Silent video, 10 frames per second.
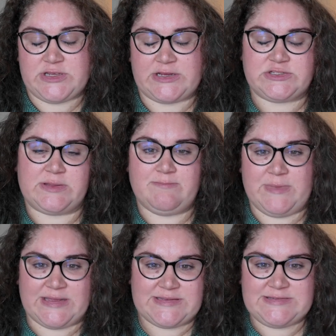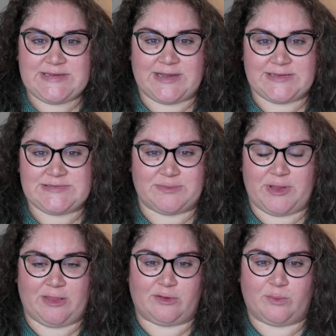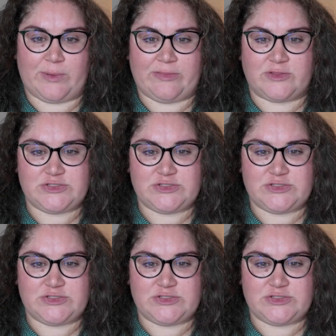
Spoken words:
I actually mixed a custom color with